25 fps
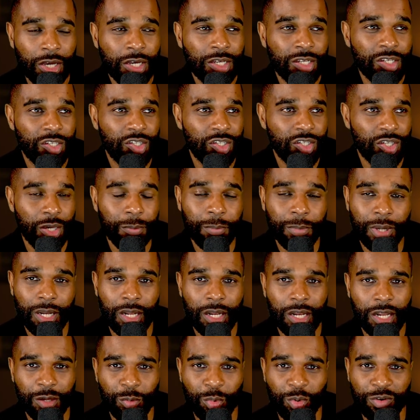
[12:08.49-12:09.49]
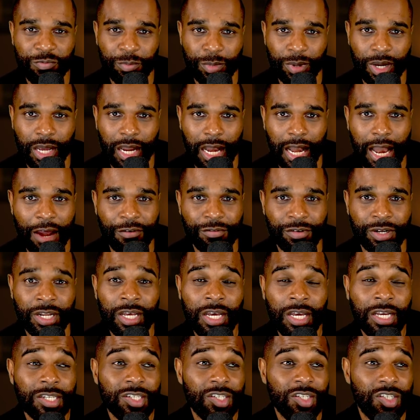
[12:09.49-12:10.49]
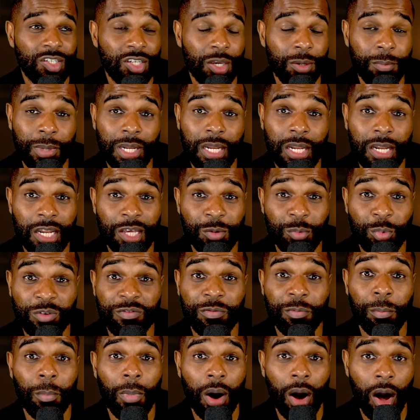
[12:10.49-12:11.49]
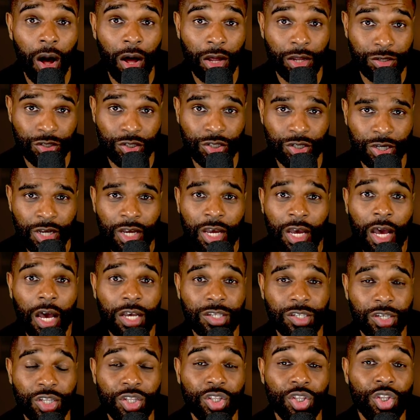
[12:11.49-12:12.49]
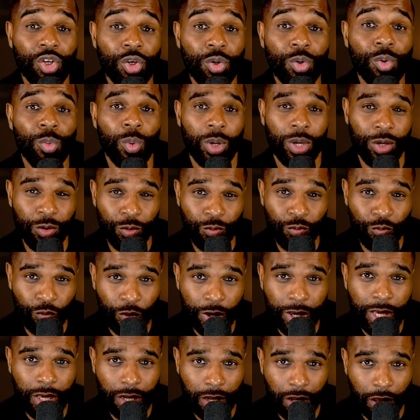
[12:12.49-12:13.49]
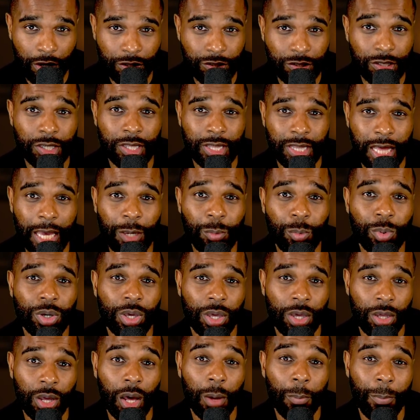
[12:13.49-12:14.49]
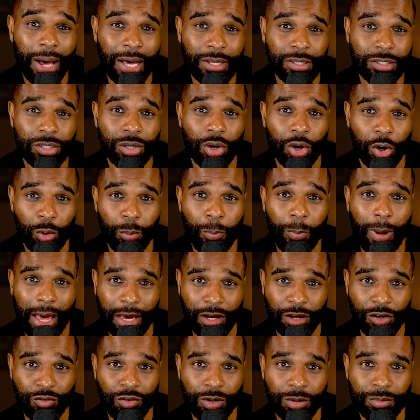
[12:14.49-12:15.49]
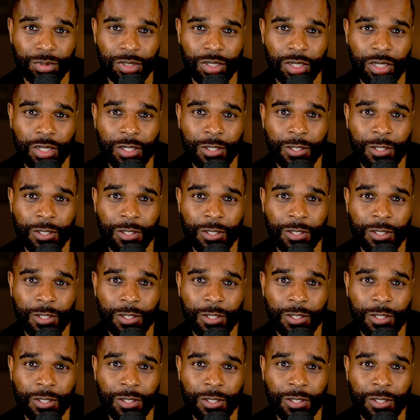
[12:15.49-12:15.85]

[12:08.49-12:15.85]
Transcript: Similarly with McLaren, similarly with March, as he knew, he realised that they were about to go bankrupt.